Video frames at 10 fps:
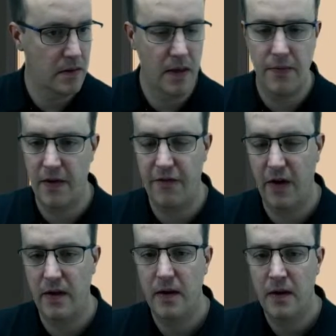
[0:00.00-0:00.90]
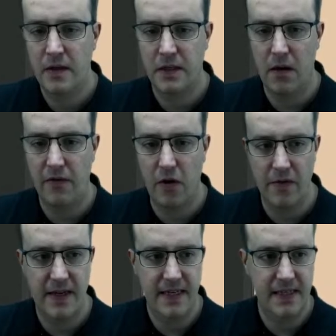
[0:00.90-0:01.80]
yeah, they're fine. So I've
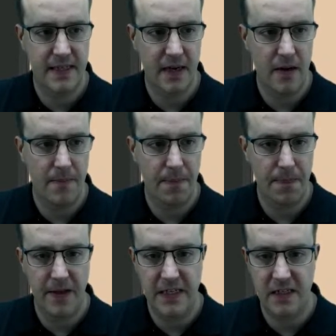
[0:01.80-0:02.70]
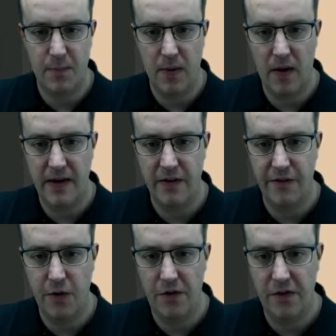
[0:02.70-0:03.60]
got these supply
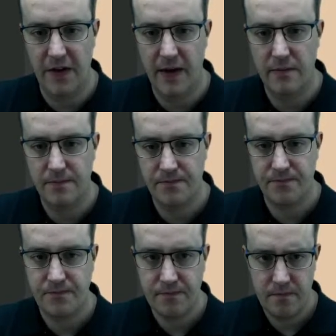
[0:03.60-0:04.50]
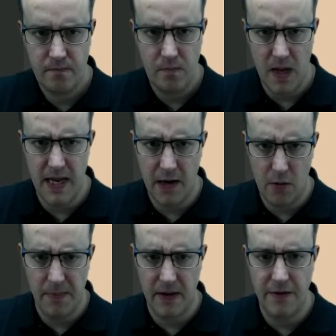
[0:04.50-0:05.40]
diffusers here. And then
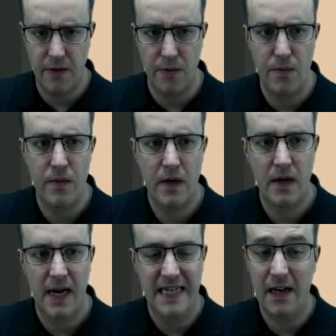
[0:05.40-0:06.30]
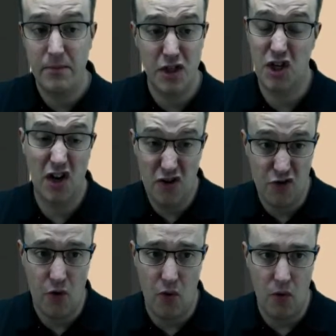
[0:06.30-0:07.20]
all I'm going to do is I'm just going to
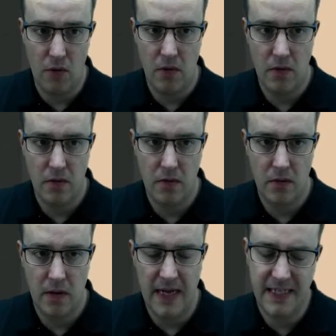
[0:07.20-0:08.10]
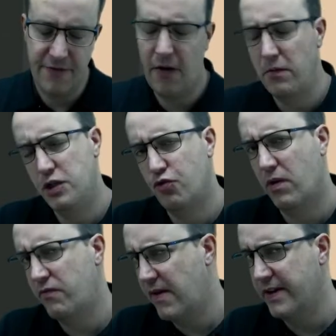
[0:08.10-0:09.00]
draw as if I was
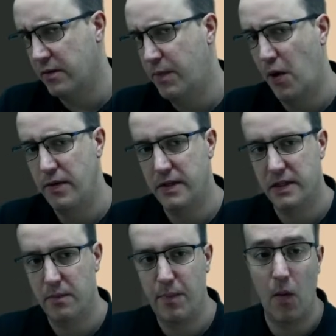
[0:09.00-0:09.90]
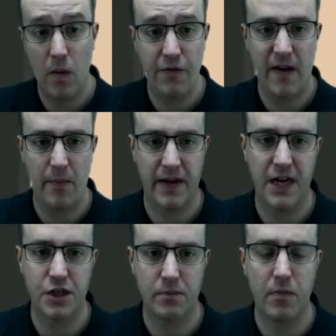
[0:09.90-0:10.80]
drawing Revit components, but with
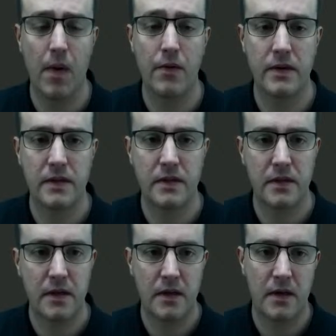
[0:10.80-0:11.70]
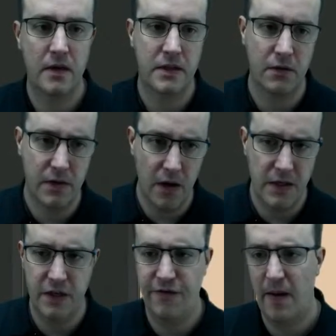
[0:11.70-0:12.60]
fabrication components. So
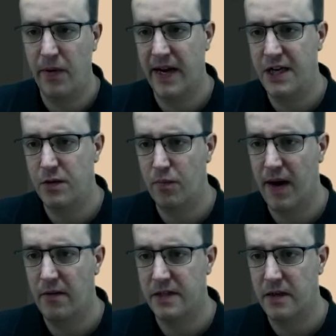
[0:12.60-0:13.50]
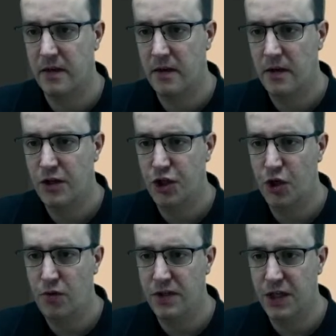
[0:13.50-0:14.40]
go to your fabrication browser,
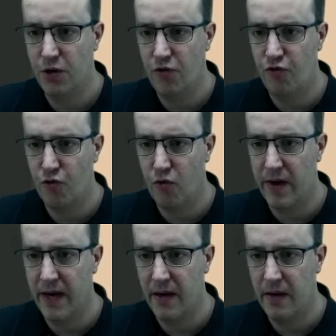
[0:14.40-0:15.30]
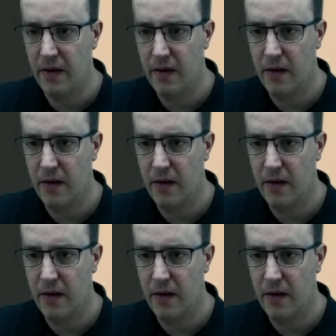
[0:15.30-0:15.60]
choose that you're drawing